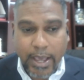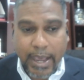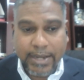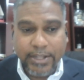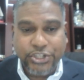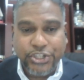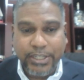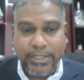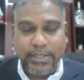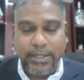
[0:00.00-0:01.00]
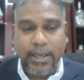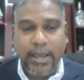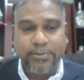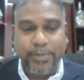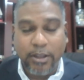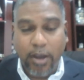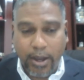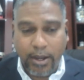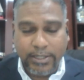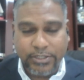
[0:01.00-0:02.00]
and the sheeting has been
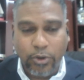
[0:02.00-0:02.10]
gone on.